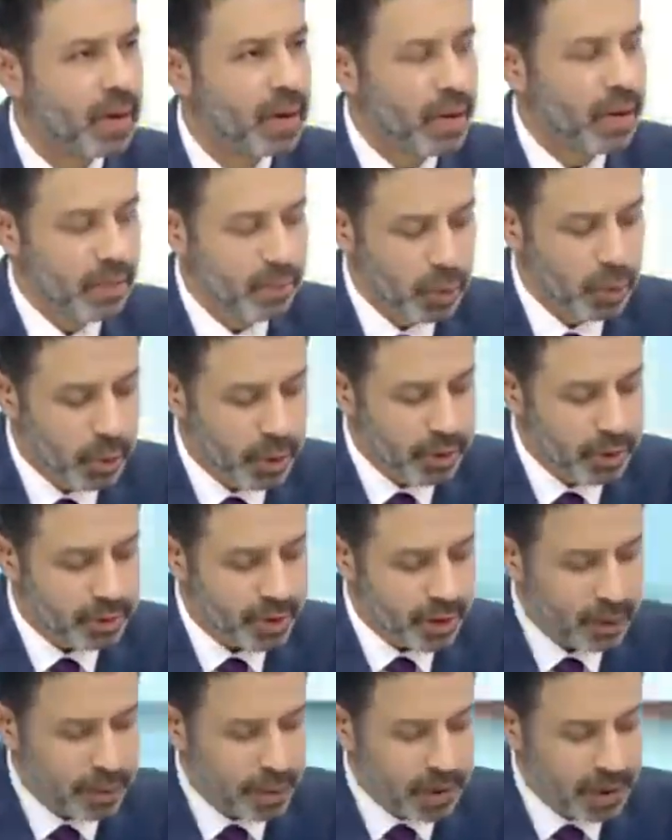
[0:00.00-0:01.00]
Viewers,
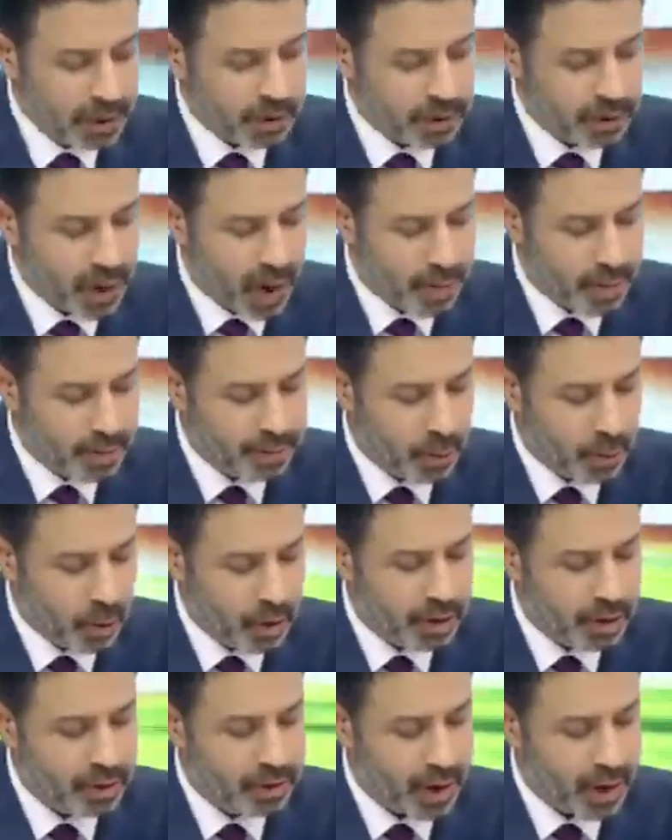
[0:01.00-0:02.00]
there's been a sharp
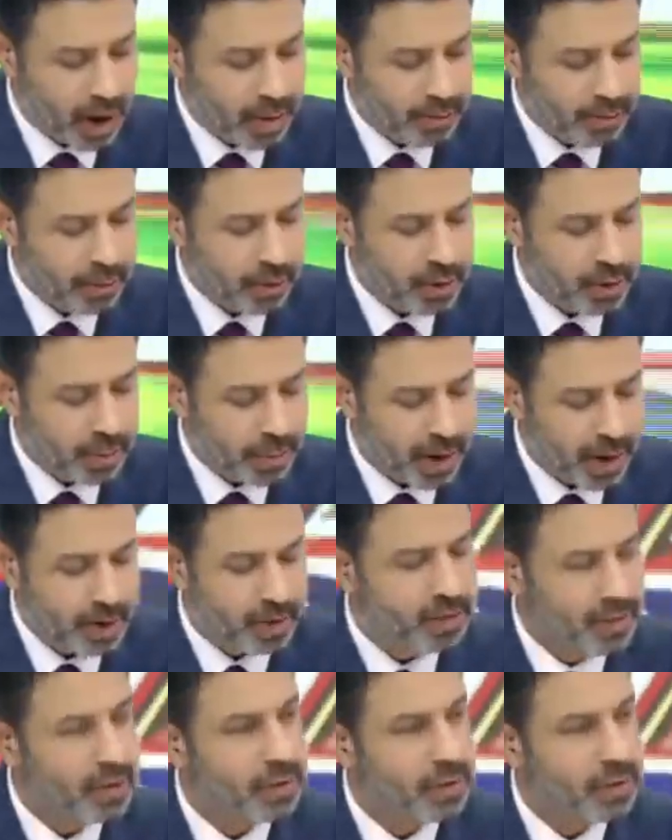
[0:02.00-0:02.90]
fall in time for debates and